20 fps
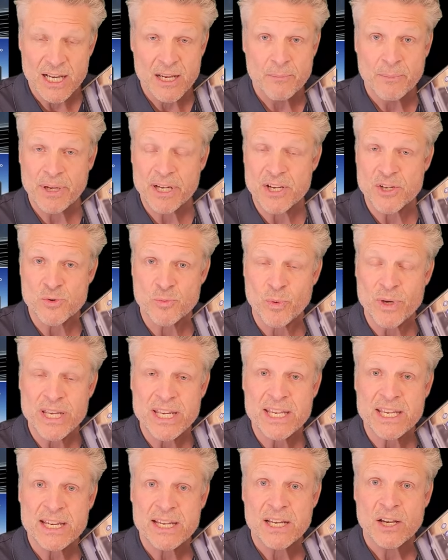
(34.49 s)
because
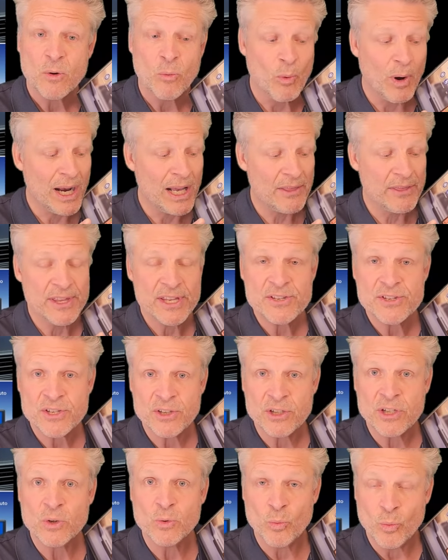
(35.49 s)
we, while this
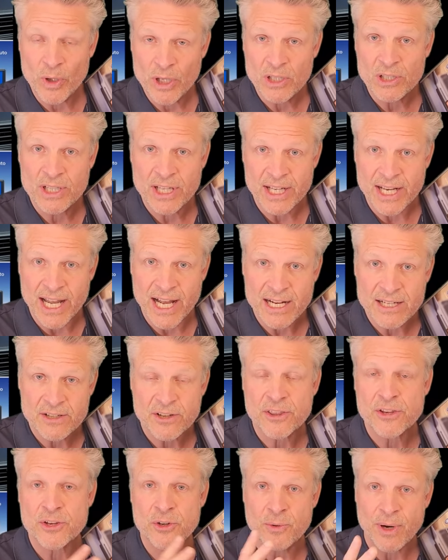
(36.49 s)
unit will connect
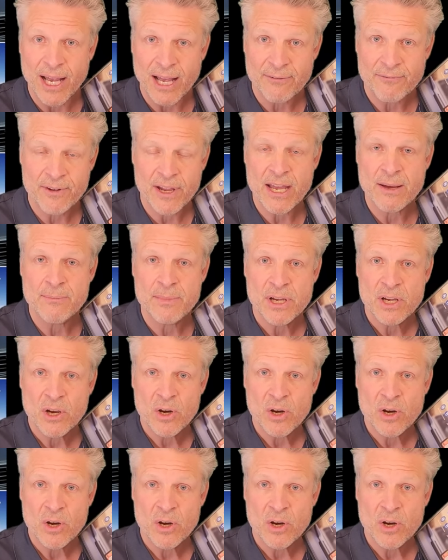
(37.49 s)
through FM